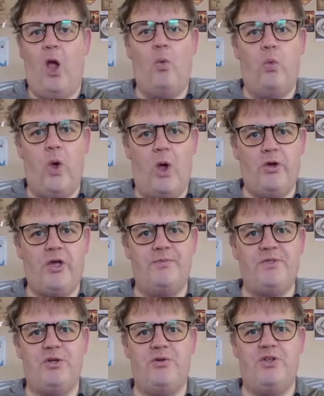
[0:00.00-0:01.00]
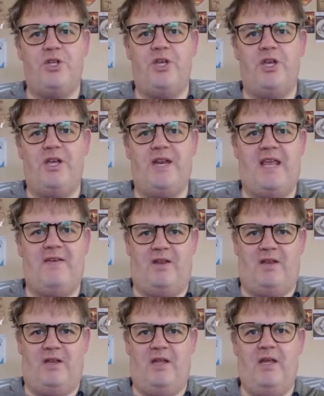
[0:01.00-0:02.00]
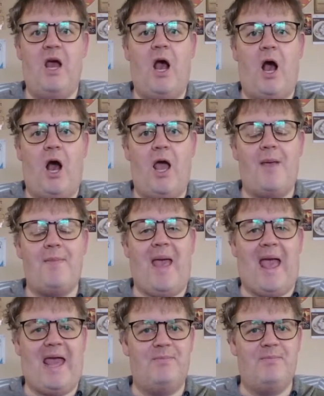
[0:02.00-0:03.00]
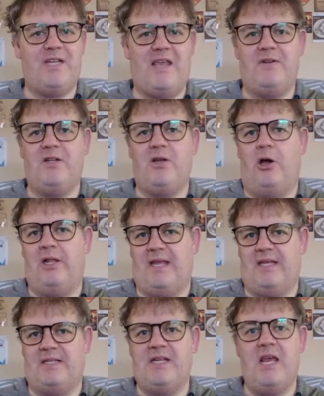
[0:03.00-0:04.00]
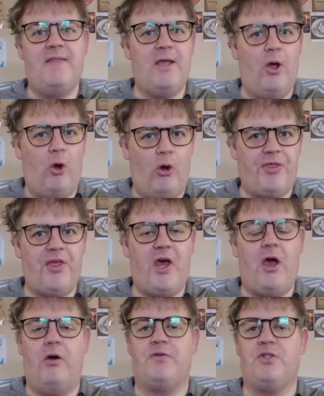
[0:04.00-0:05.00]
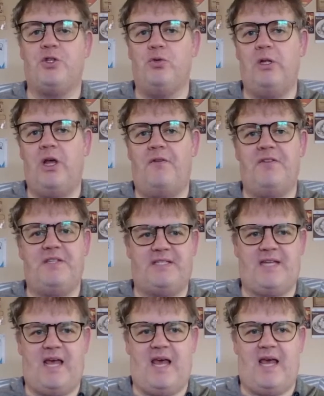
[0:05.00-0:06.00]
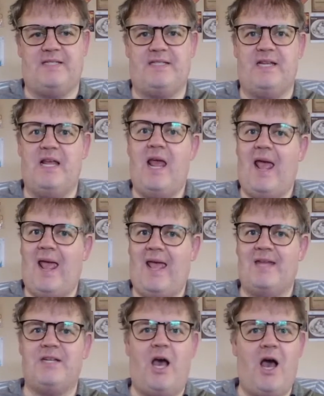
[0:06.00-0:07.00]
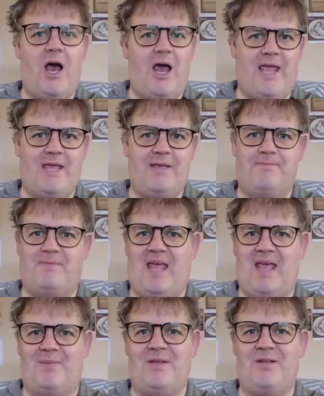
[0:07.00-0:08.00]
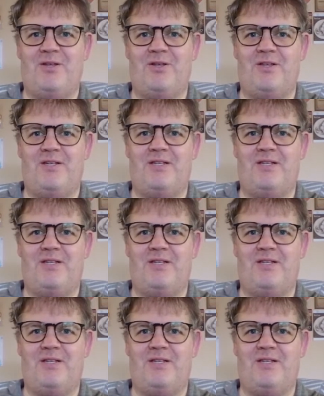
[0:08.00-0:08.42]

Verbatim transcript: Welcome to Nerd Heaven. I'm Adam David Collings, the author of Jewel of the Stars, and I am a nerd.